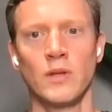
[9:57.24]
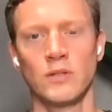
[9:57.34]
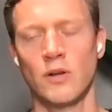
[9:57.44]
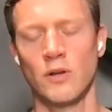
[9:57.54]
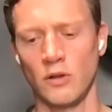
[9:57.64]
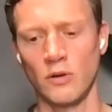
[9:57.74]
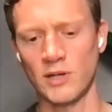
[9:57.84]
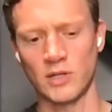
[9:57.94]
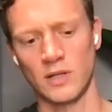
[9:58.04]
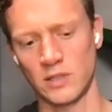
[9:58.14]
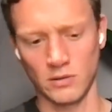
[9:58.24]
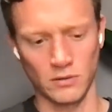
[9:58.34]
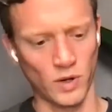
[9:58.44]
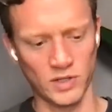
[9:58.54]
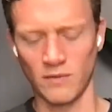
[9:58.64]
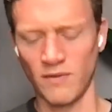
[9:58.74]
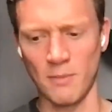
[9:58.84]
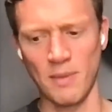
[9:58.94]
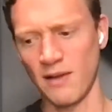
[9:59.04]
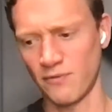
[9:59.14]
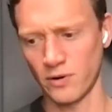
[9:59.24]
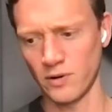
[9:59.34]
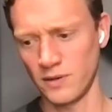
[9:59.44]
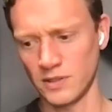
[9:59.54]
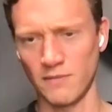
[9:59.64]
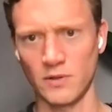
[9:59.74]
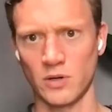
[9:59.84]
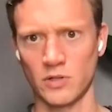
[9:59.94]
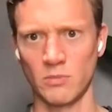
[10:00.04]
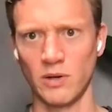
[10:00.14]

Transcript: So you mentioned this the question of how to pay for this infrastructure